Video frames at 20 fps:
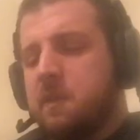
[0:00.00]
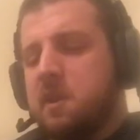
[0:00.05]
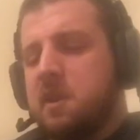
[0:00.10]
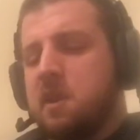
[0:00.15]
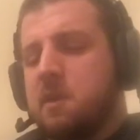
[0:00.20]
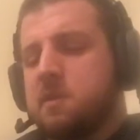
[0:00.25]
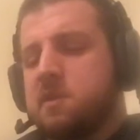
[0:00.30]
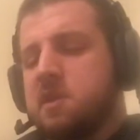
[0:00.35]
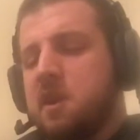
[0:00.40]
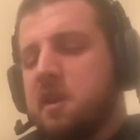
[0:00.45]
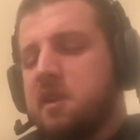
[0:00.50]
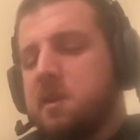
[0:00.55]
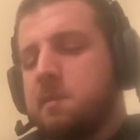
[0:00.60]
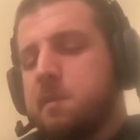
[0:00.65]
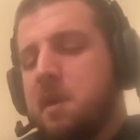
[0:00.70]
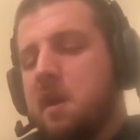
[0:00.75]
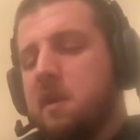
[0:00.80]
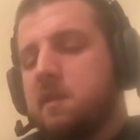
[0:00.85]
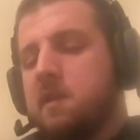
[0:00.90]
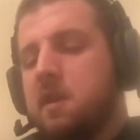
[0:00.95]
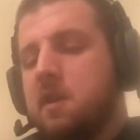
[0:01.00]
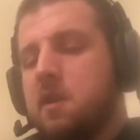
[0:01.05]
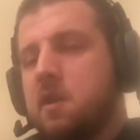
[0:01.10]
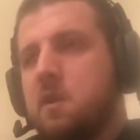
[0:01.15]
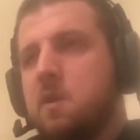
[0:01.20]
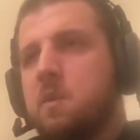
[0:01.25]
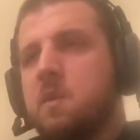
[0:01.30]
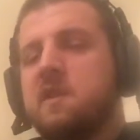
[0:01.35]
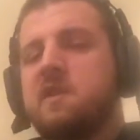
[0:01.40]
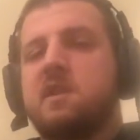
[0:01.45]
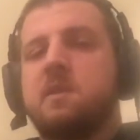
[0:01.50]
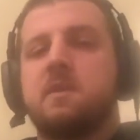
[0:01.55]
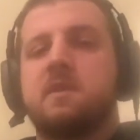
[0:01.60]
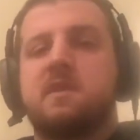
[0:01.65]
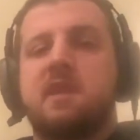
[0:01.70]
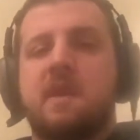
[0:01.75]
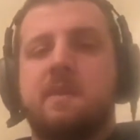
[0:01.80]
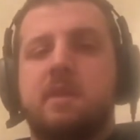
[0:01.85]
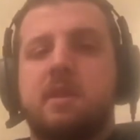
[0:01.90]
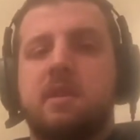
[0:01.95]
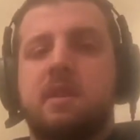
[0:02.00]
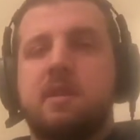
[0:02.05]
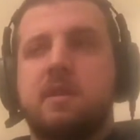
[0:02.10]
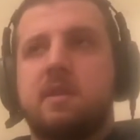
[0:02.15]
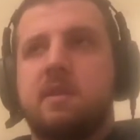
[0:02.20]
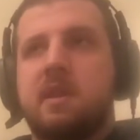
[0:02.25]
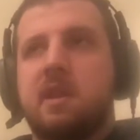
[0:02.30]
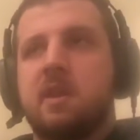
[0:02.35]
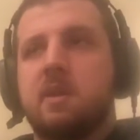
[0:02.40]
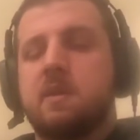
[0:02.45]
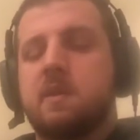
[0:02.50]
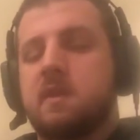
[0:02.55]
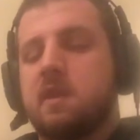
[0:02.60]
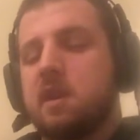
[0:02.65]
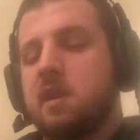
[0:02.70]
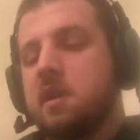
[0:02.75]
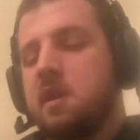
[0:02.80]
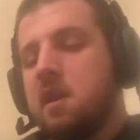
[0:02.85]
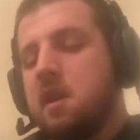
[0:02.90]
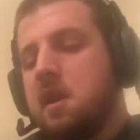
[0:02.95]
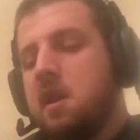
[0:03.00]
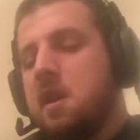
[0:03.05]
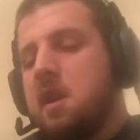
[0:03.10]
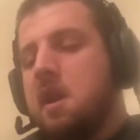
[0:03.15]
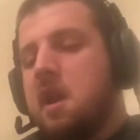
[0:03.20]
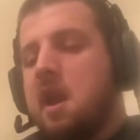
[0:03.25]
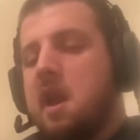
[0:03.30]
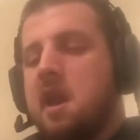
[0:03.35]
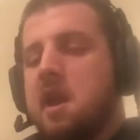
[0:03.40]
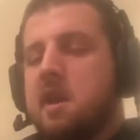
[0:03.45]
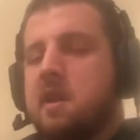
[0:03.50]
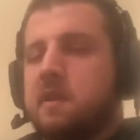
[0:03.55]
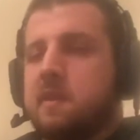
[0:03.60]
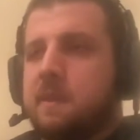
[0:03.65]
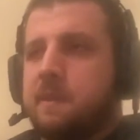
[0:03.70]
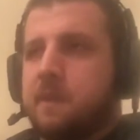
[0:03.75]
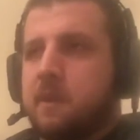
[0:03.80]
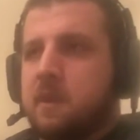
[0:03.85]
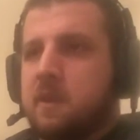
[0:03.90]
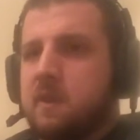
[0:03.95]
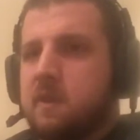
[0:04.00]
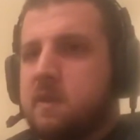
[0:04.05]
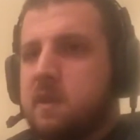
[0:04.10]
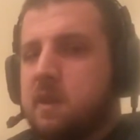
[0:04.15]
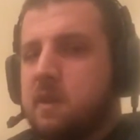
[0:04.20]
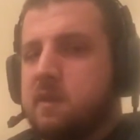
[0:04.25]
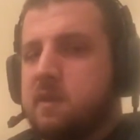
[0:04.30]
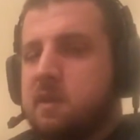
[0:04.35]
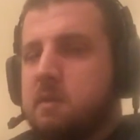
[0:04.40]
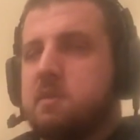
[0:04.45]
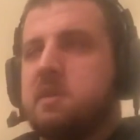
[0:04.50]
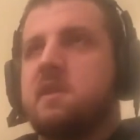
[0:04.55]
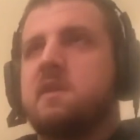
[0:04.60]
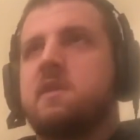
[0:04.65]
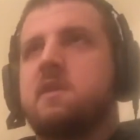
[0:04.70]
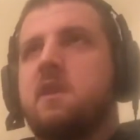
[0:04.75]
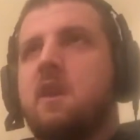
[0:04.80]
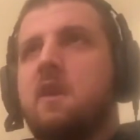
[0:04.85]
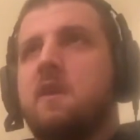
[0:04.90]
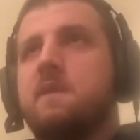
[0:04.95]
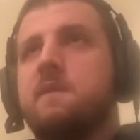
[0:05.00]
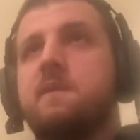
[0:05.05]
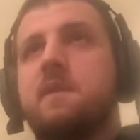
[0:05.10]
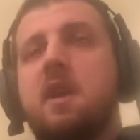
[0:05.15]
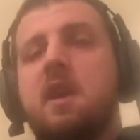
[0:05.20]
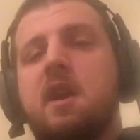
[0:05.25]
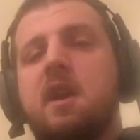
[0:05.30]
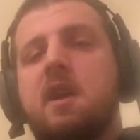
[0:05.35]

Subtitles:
video here, we're talking about Resident Evil 7 DLC, and the first DLC release is called